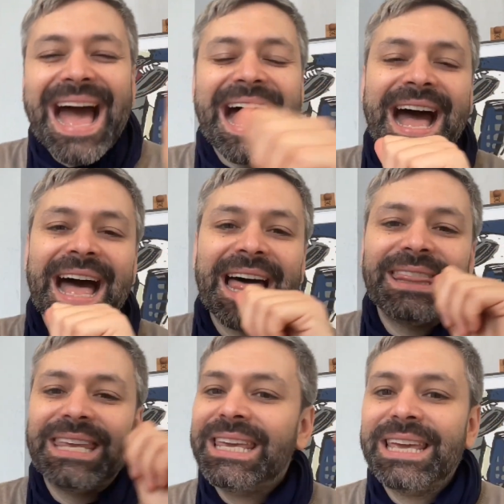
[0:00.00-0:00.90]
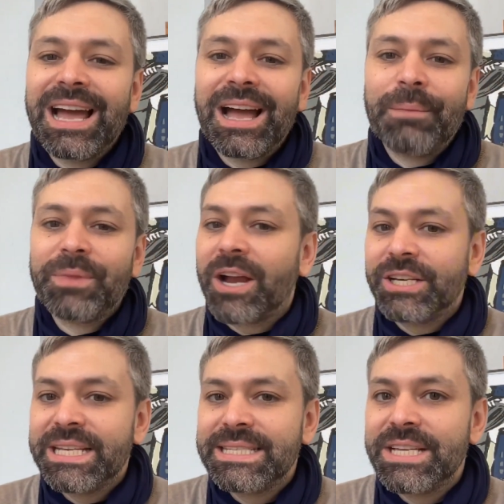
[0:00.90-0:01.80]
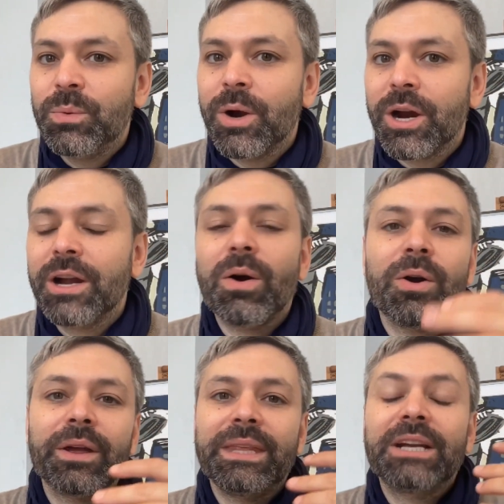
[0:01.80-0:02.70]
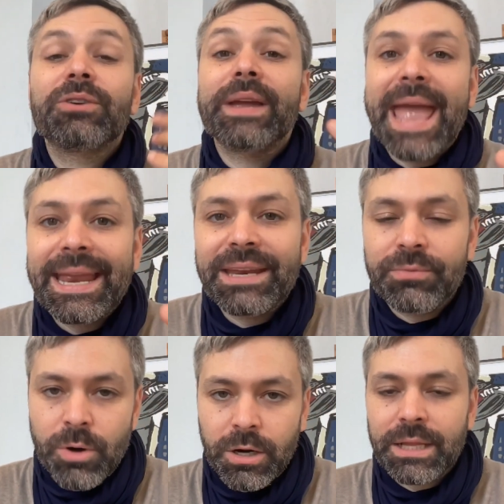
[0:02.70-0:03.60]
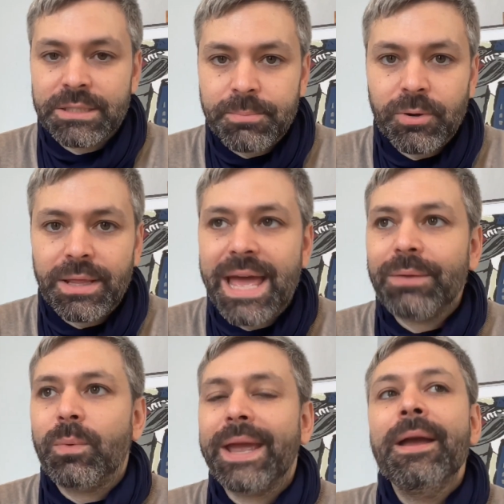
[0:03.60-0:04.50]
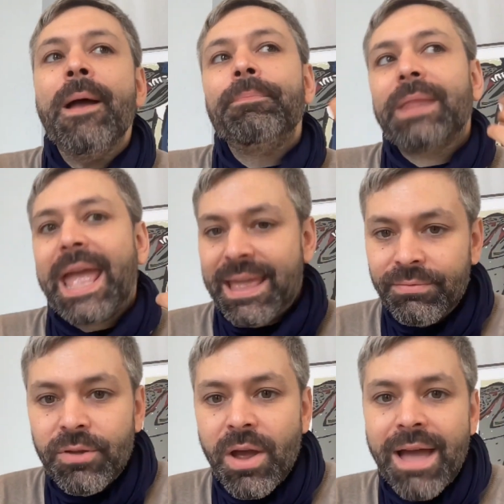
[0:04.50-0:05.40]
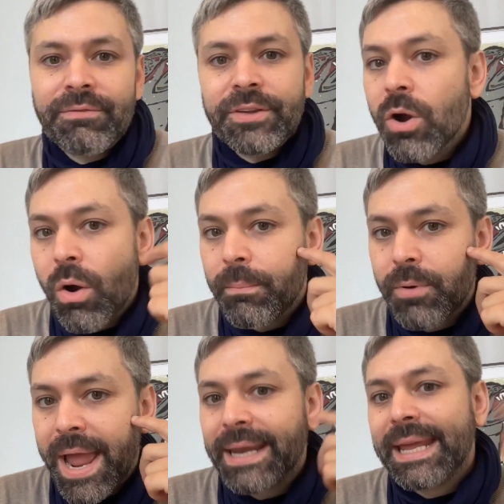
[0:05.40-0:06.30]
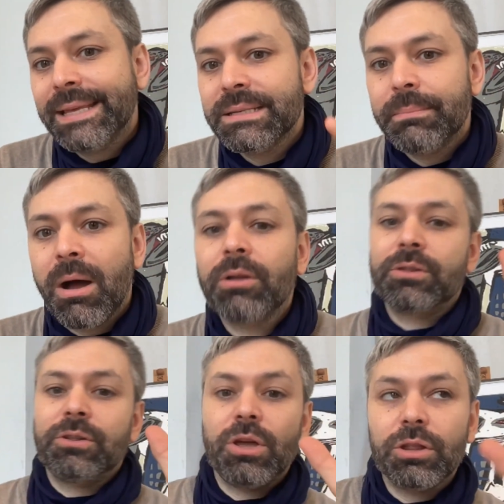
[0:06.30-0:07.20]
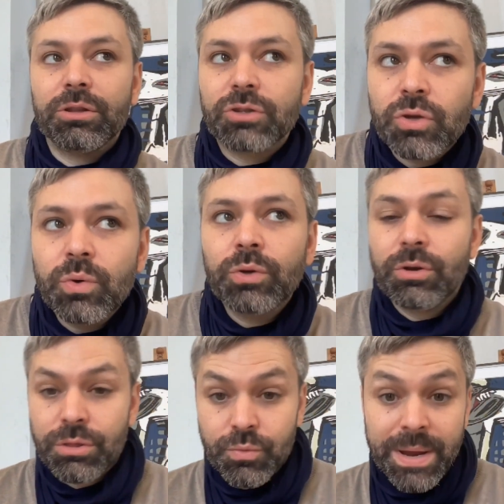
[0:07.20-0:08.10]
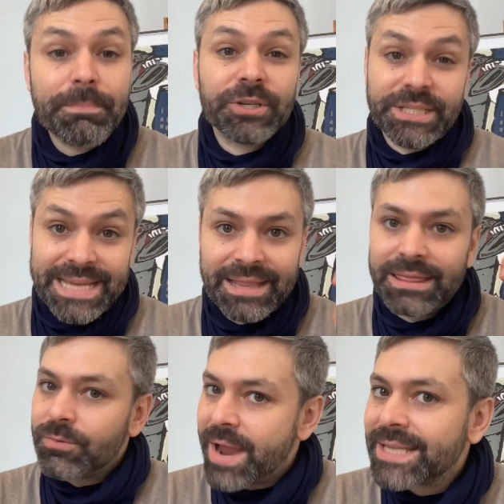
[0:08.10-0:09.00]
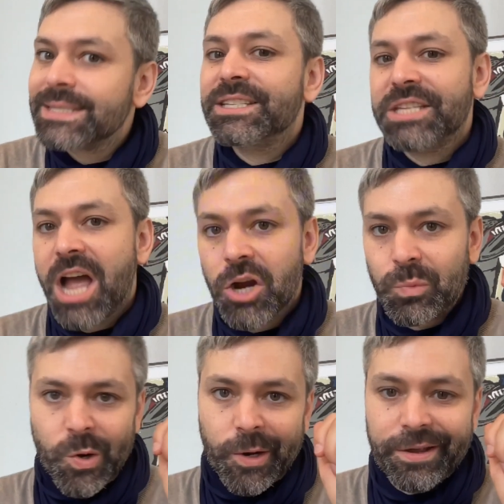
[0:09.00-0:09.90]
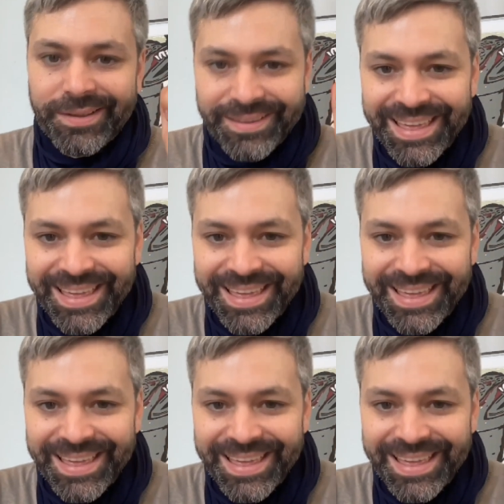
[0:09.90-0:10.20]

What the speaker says: The artistic work or the creative work, let's put it that way, if you have your own brand, is about 2 to 3%. The rest is hard work.